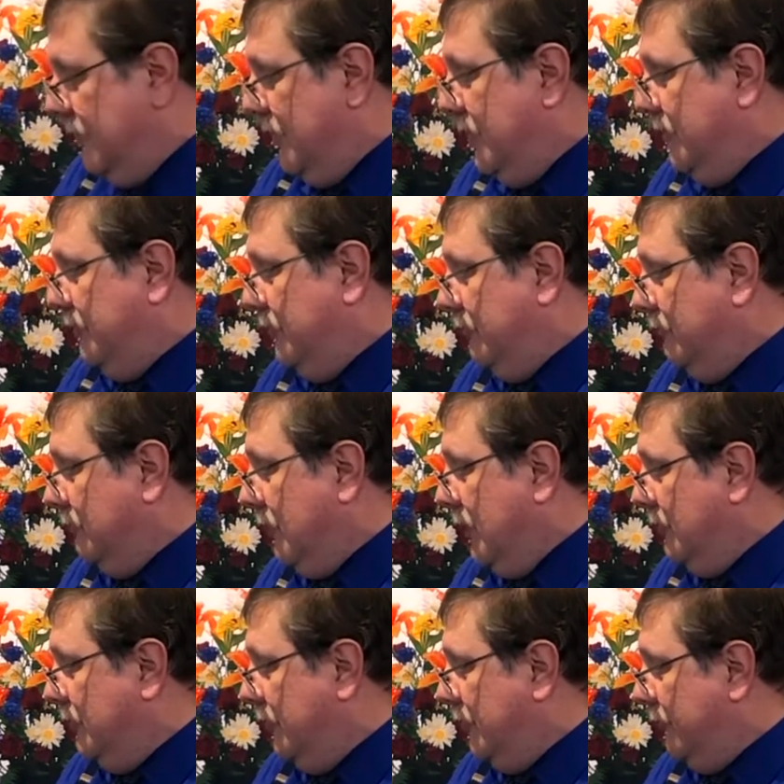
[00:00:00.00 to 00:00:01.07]

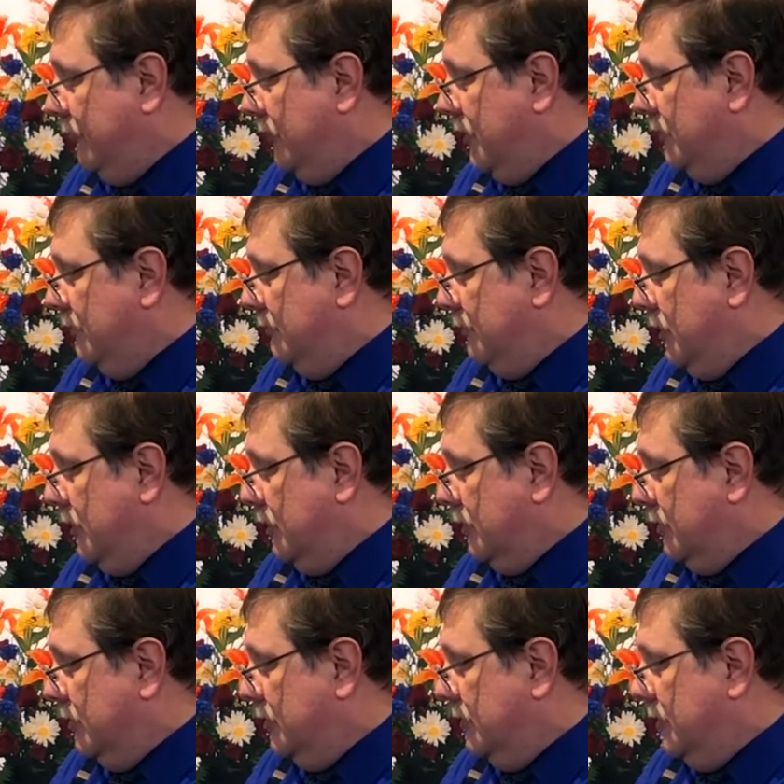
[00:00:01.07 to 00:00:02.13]
surrounded the frightened
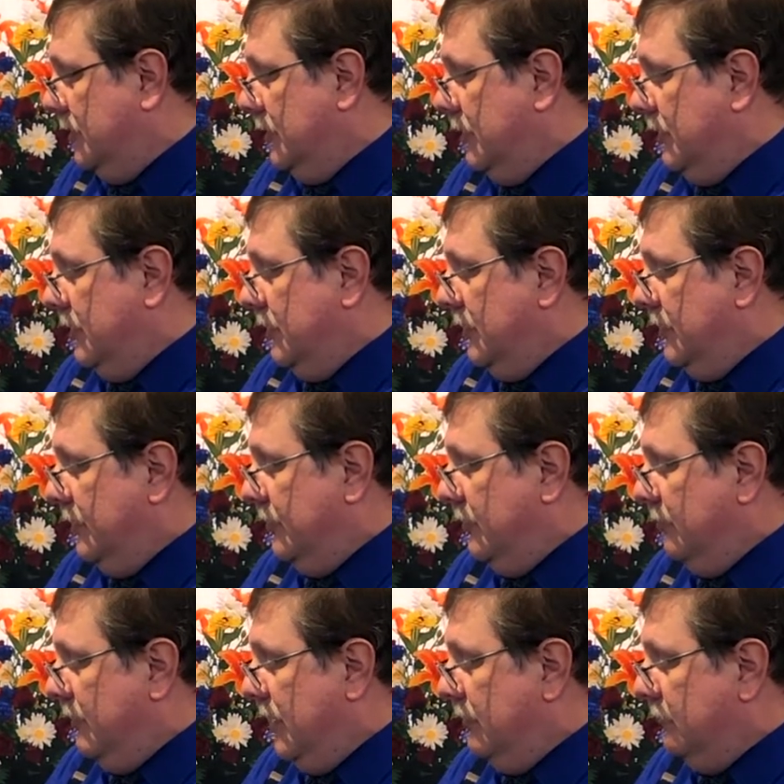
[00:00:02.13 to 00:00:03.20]
bear as the
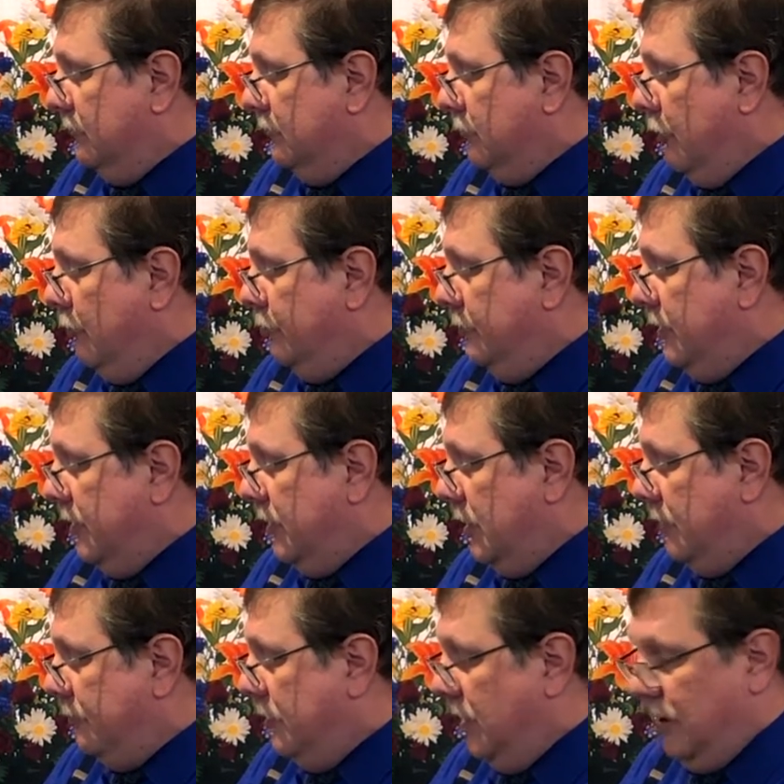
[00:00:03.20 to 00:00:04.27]
men roped it
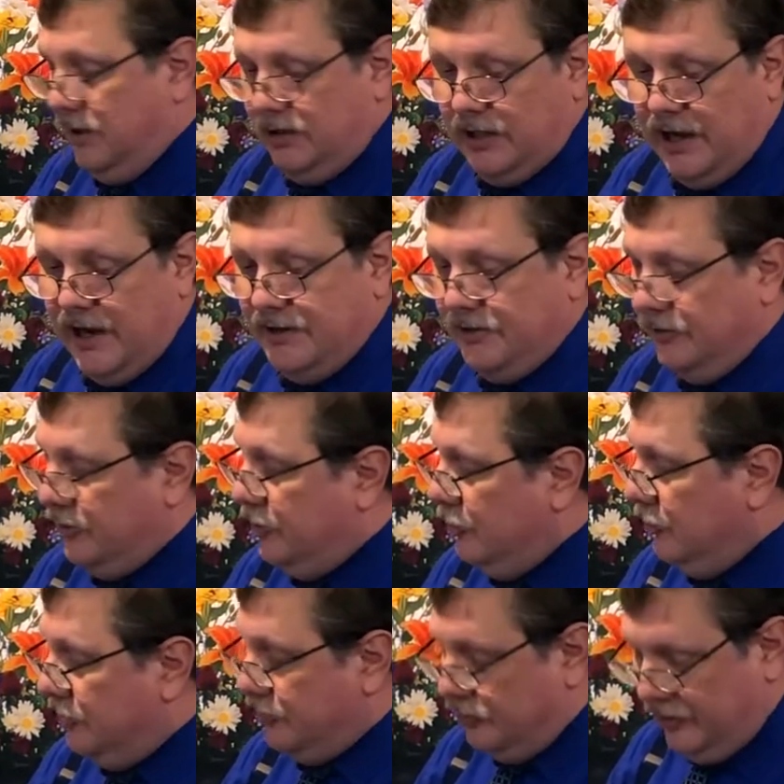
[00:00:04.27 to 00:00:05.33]
up and tied it
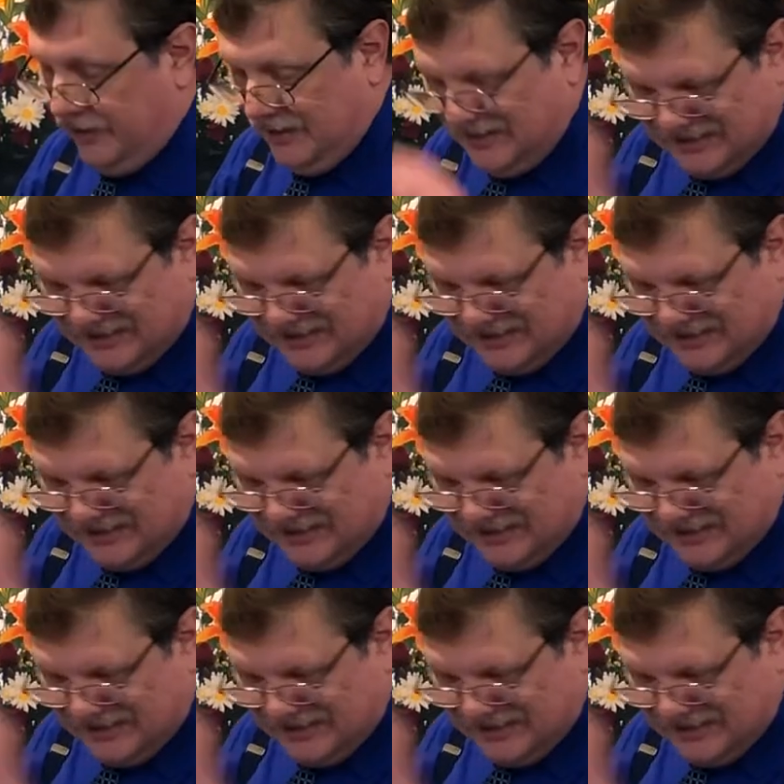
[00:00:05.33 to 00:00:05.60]
to a tree.